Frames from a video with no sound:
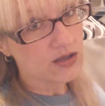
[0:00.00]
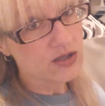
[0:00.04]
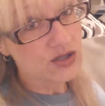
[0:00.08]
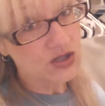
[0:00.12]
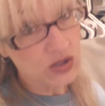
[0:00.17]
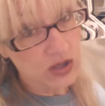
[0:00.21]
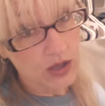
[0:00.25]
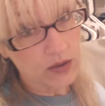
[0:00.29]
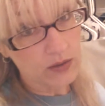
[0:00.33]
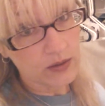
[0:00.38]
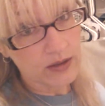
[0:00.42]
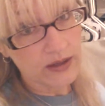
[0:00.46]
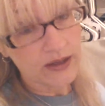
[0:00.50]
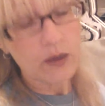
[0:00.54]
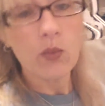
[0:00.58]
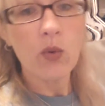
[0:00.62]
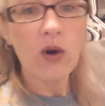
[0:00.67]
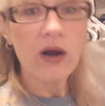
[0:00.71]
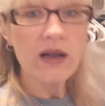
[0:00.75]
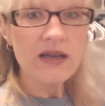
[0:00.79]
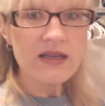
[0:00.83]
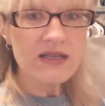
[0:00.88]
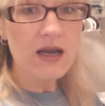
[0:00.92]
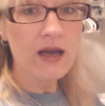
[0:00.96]
slowly,
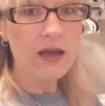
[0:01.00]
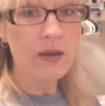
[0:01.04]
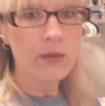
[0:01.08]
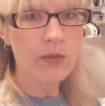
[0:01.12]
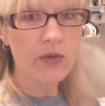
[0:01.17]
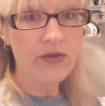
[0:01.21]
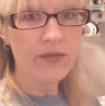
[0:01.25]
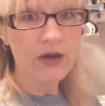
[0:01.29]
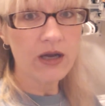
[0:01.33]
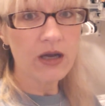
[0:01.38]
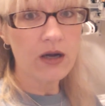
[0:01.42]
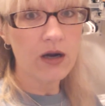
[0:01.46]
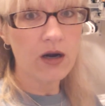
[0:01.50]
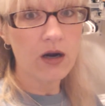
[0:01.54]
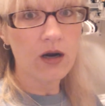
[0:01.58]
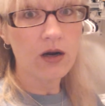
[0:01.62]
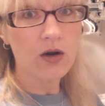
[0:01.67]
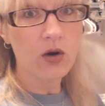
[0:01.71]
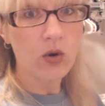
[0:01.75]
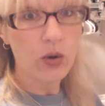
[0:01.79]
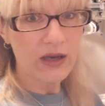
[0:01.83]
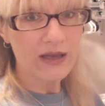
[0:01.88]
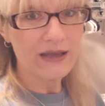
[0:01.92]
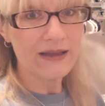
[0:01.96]
one time with my car
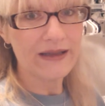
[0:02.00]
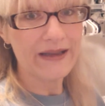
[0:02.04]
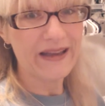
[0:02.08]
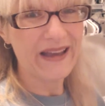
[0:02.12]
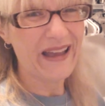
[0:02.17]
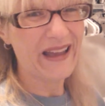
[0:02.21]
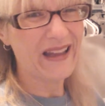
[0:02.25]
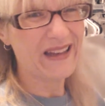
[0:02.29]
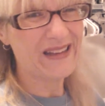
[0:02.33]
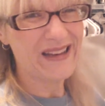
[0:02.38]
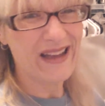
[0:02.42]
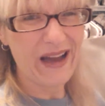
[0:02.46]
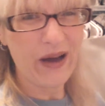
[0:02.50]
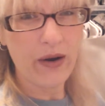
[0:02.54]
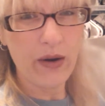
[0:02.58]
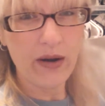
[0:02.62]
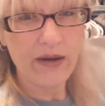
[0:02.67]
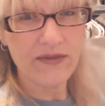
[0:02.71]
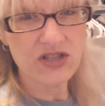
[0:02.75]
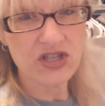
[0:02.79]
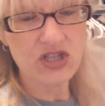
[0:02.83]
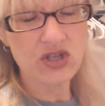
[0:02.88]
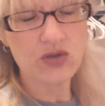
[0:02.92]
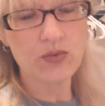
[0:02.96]
quickly, and now
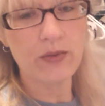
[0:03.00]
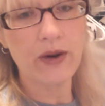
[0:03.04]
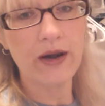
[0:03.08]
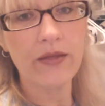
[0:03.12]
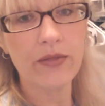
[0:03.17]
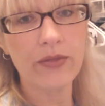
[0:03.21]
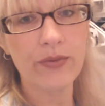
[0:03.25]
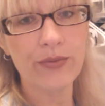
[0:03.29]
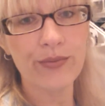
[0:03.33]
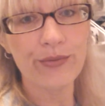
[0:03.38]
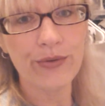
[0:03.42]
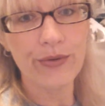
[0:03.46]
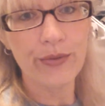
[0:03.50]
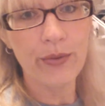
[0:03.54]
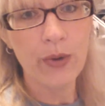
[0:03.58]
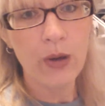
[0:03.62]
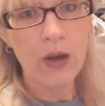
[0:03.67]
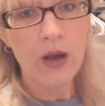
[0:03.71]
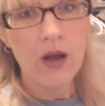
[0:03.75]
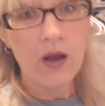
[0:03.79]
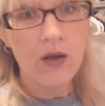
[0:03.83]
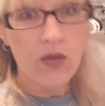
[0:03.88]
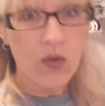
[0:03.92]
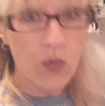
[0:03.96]
I've just run it through
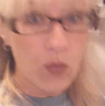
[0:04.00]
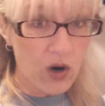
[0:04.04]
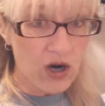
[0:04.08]
the